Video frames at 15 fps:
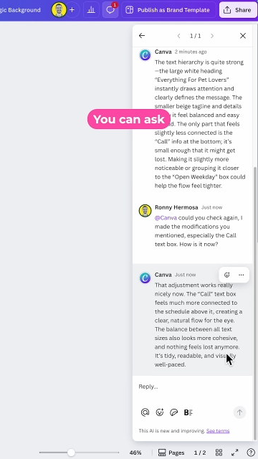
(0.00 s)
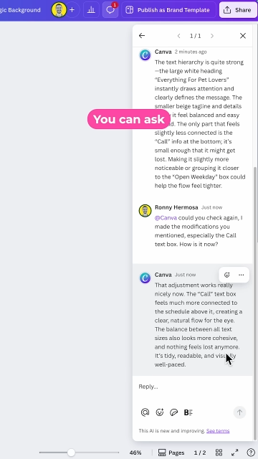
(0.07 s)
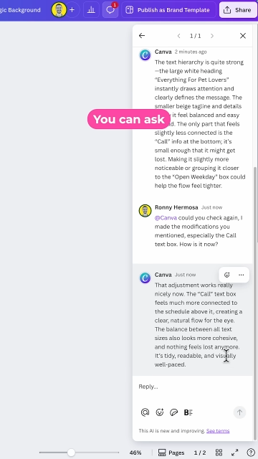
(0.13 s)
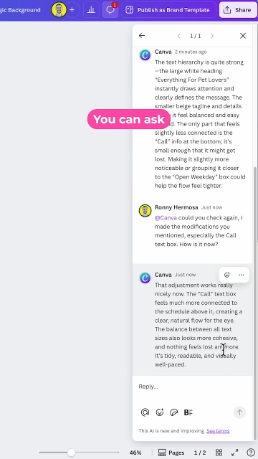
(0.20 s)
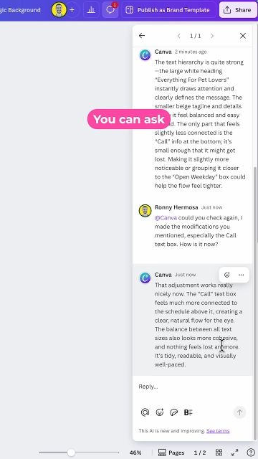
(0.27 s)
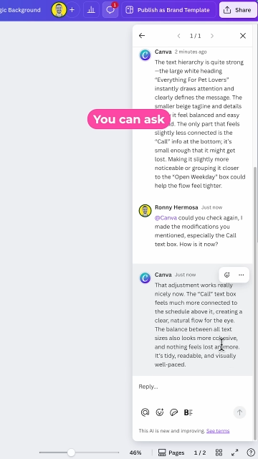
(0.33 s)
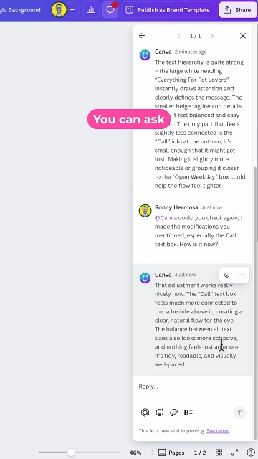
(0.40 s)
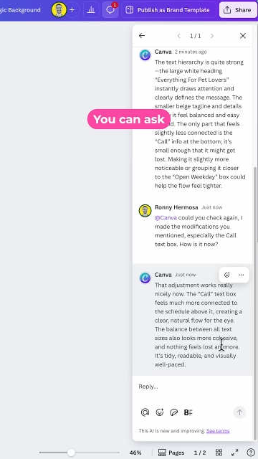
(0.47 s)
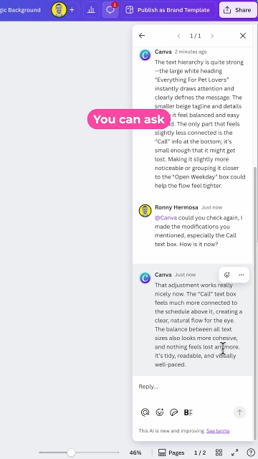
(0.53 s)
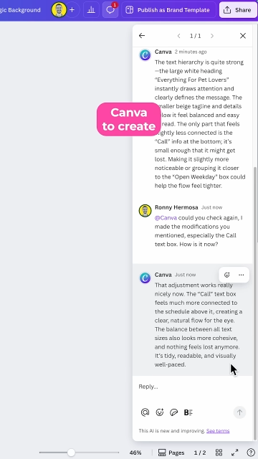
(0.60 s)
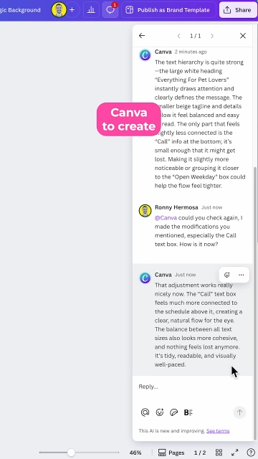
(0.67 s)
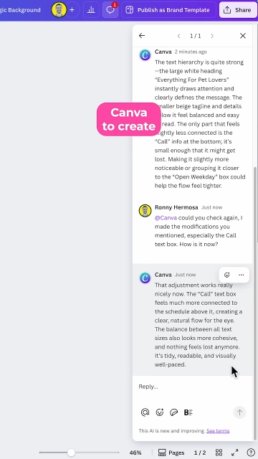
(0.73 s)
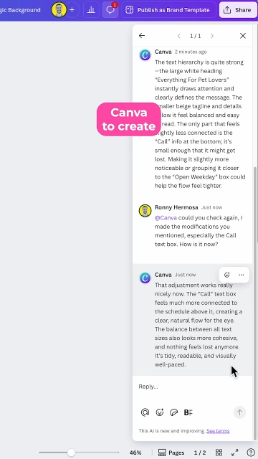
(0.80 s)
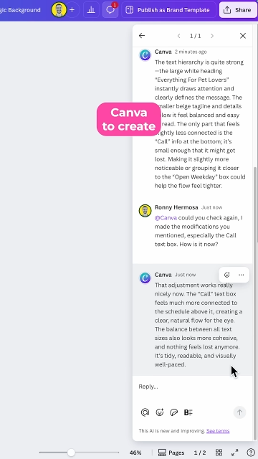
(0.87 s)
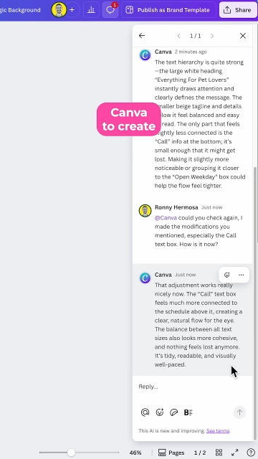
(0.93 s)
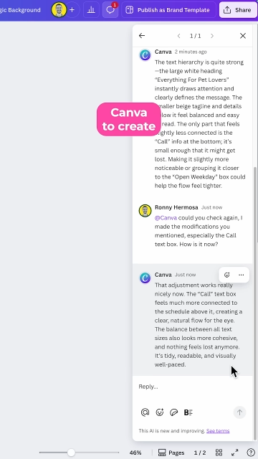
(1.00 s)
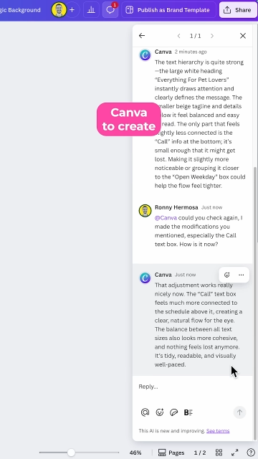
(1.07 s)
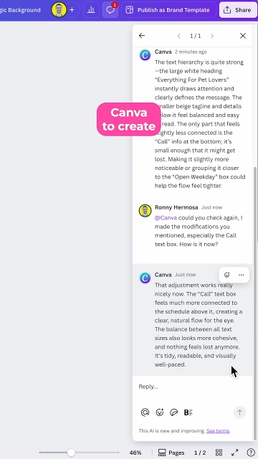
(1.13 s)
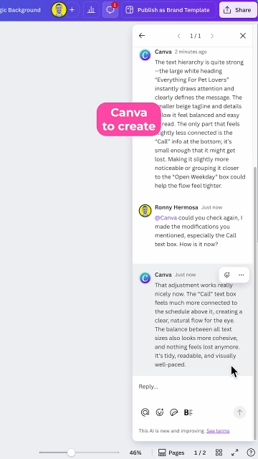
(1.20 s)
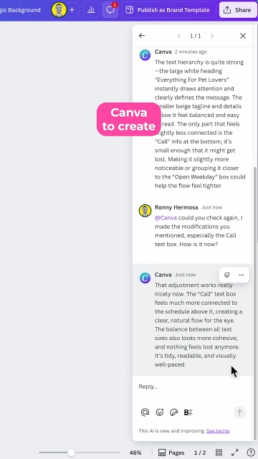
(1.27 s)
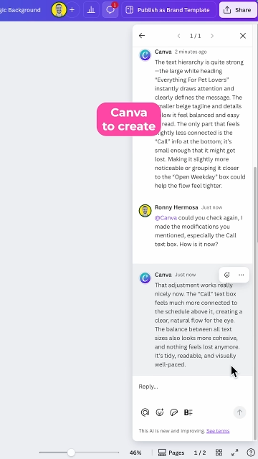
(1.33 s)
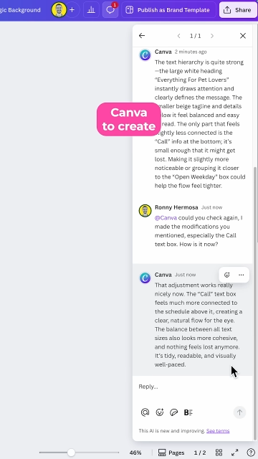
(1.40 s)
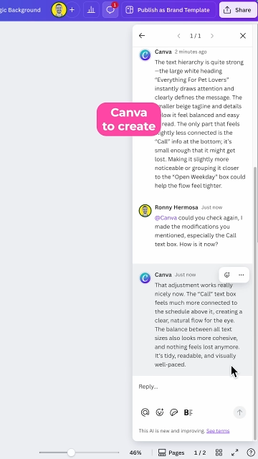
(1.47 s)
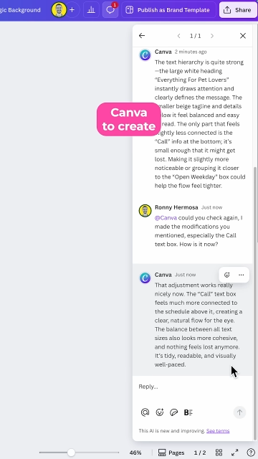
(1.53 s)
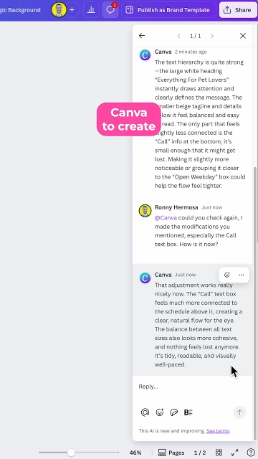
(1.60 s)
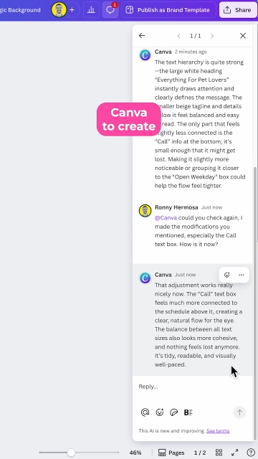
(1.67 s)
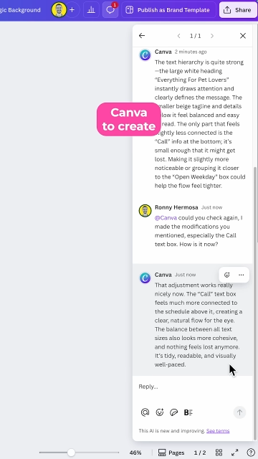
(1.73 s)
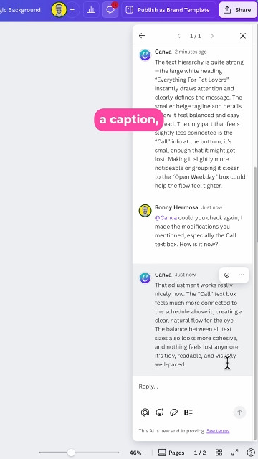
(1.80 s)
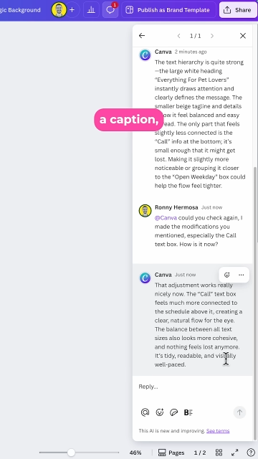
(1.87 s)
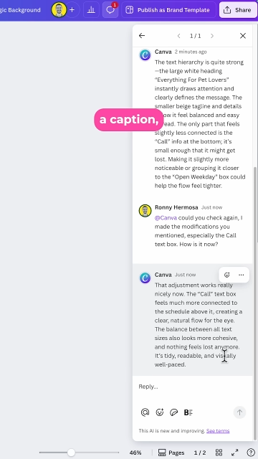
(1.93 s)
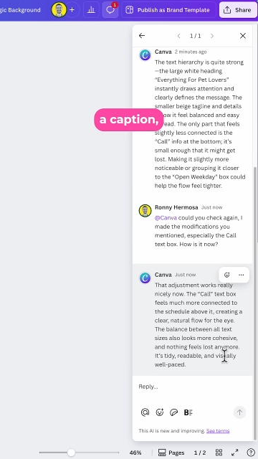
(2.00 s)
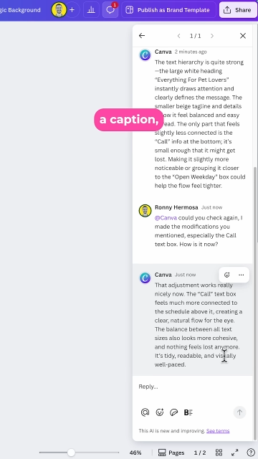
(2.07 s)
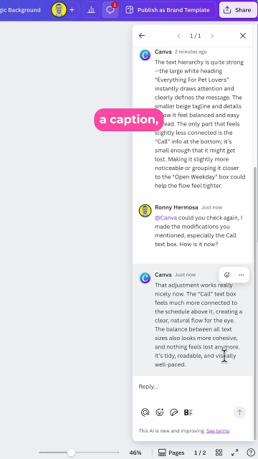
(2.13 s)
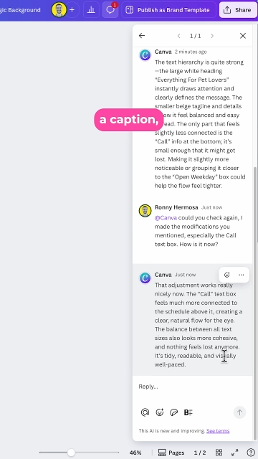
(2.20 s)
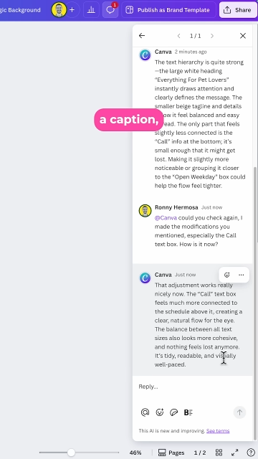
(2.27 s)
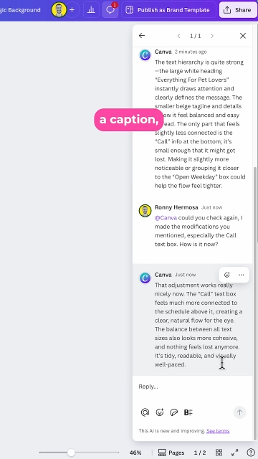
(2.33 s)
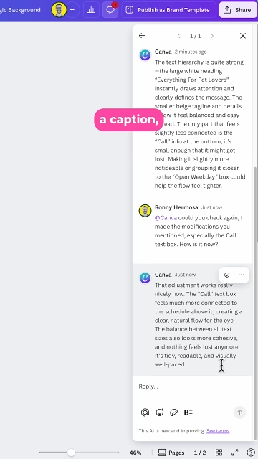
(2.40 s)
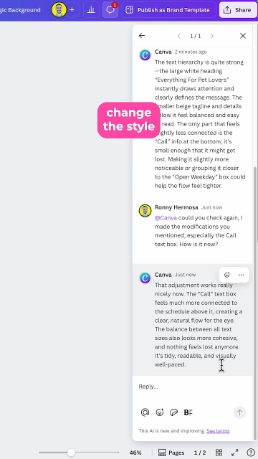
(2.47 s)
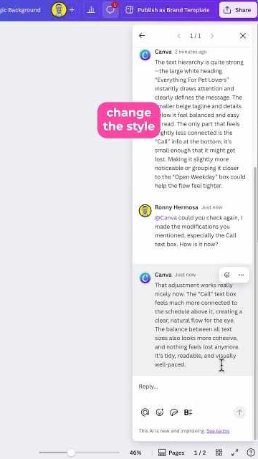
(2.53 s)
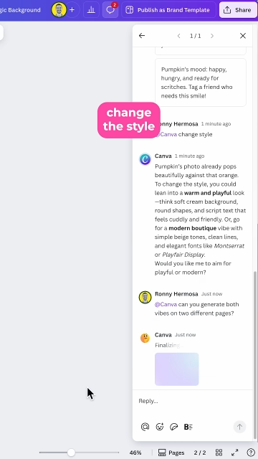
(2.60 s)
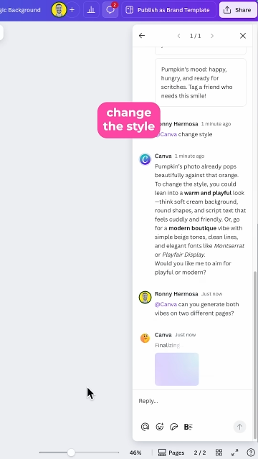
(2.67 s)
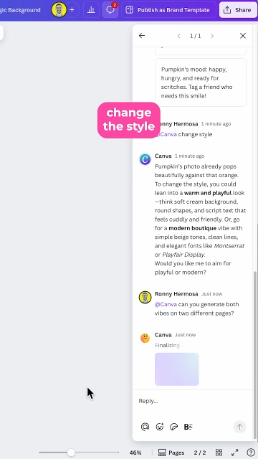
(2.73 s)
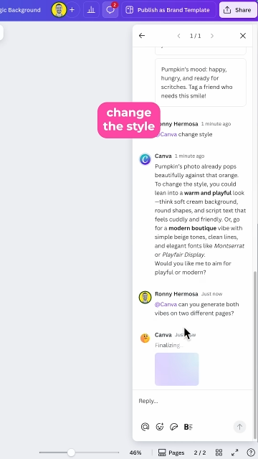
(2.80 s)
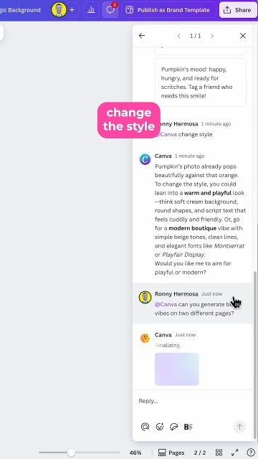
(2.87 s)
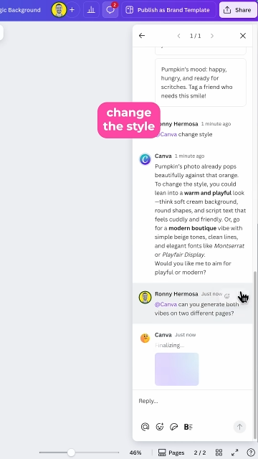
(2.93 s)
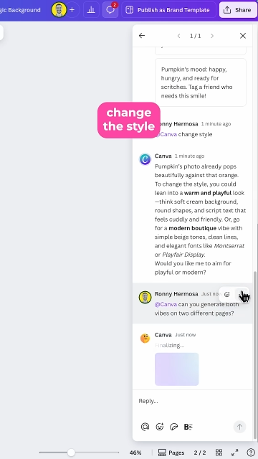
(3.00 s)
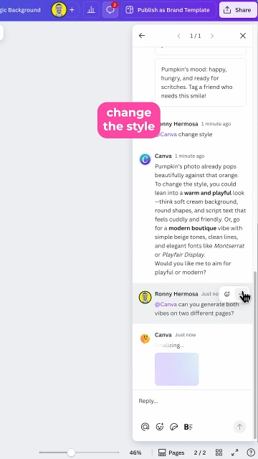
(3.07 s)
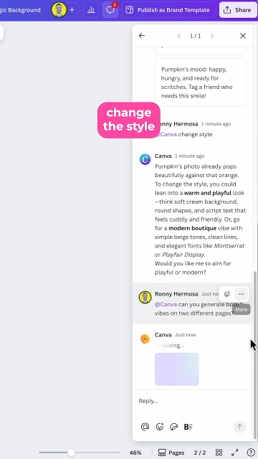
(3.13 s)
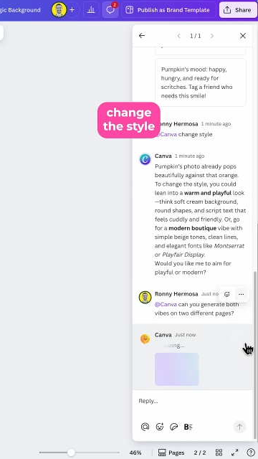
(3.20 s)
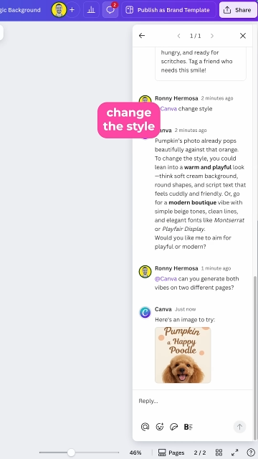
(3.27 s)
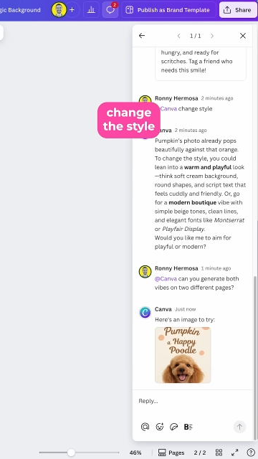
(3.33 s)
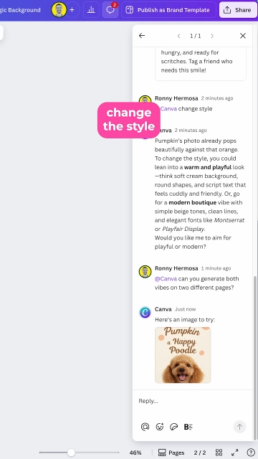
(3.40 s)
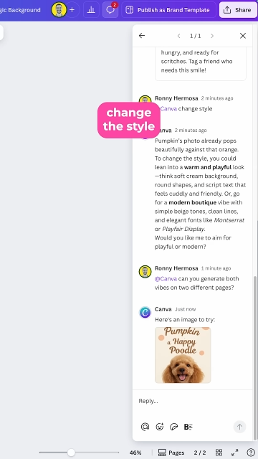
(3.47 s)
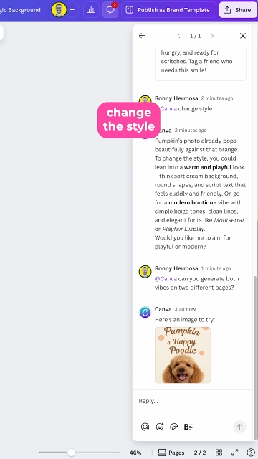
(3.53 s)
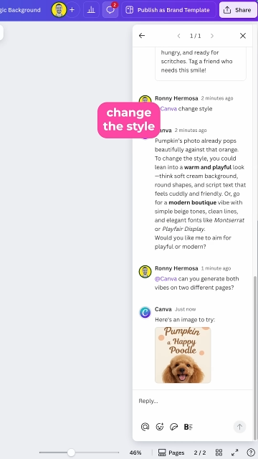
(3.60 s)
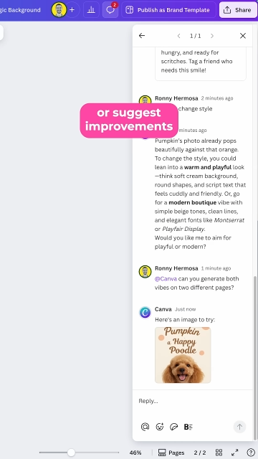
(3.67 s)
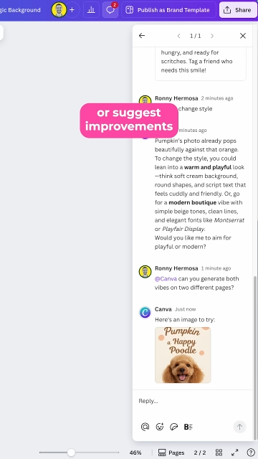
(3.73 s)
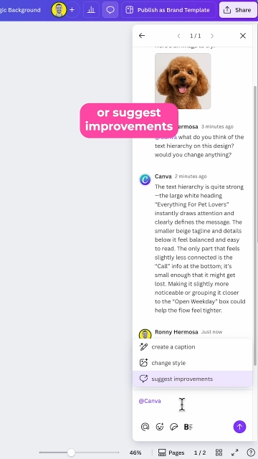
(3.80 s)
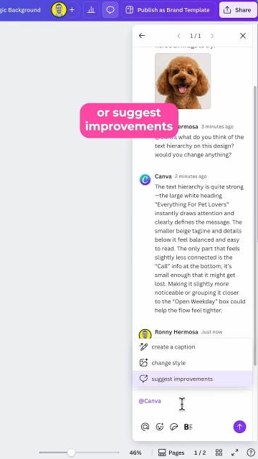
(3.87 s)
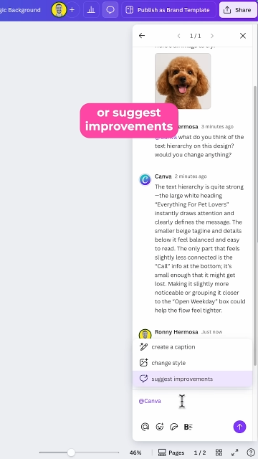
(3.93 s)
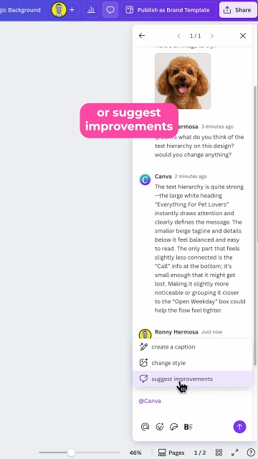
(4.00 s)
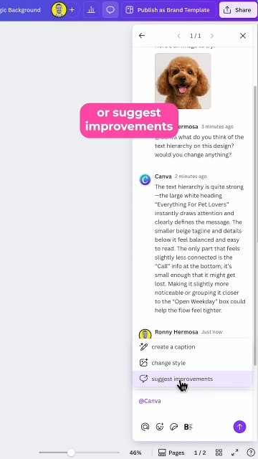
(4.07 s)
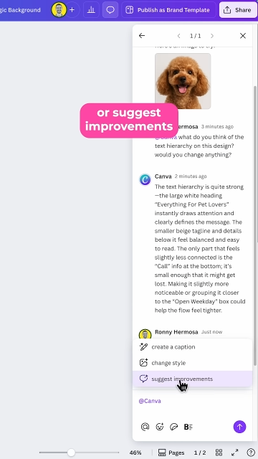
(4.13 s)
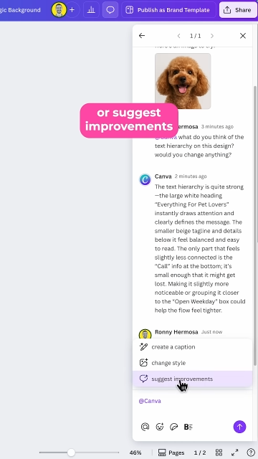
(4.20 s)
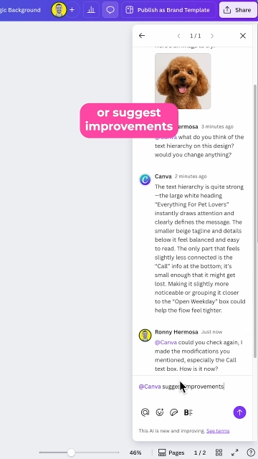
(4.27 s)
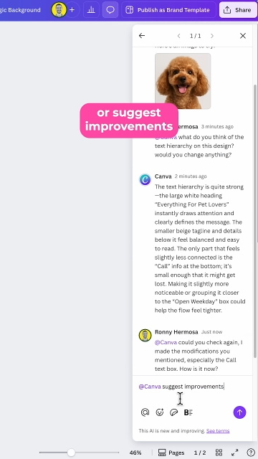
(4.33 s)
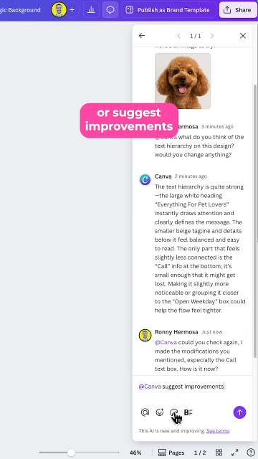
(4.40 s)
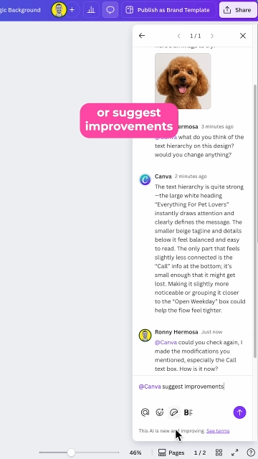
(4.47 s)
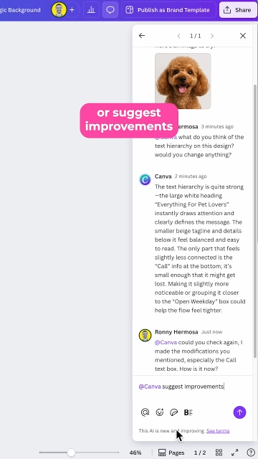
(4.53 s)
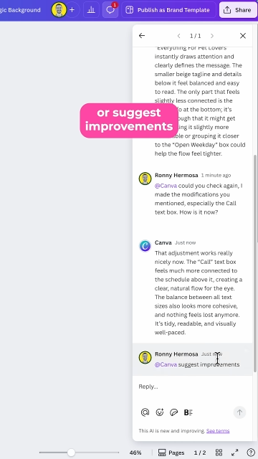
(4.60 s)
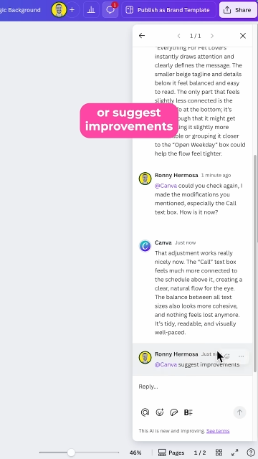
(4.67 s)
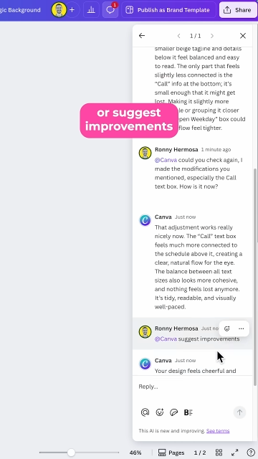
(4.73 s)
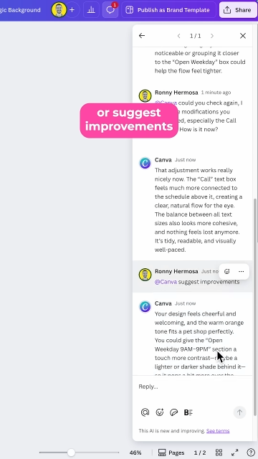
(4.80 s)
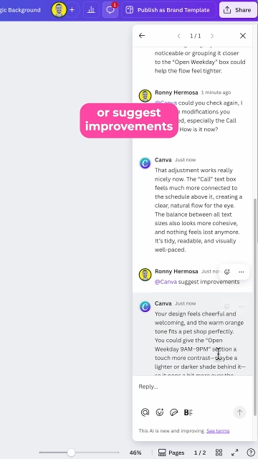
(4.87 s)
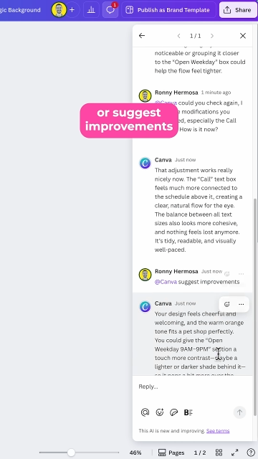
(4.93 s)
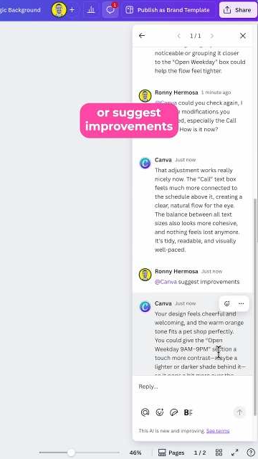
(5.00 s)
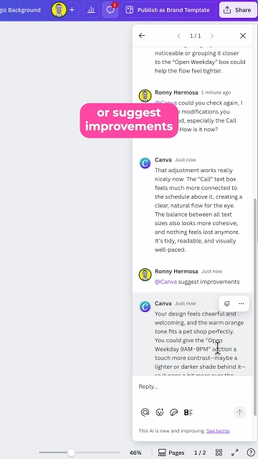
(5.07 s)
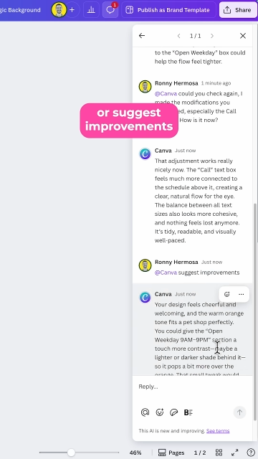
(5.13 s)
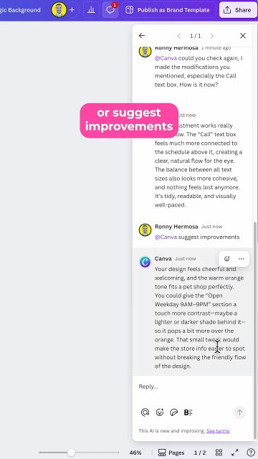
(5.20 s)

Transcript: (no speaker visible)